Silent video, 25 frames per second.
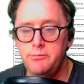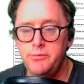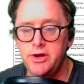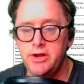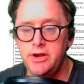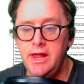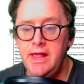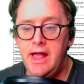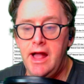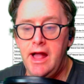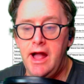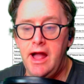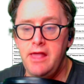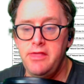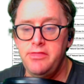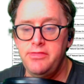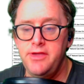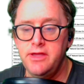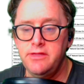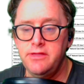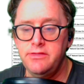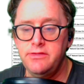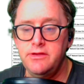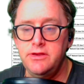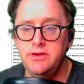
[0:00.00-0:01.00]
But I
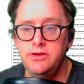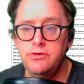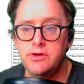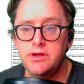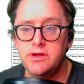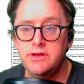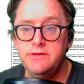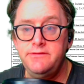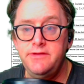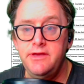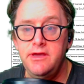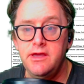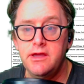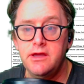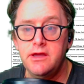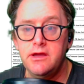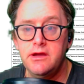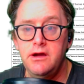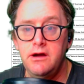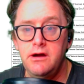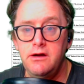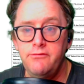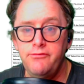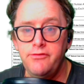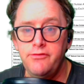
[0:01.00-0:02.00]
think that you can take
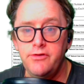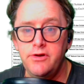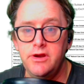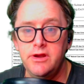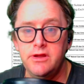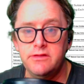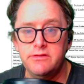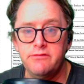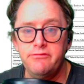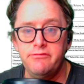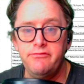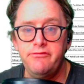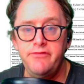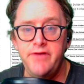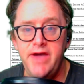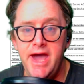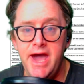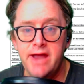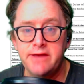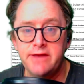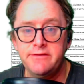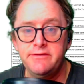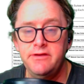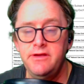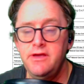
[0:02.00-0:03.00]
comfort in the
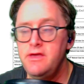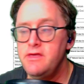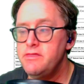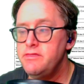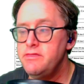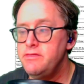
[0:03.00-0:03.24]
fact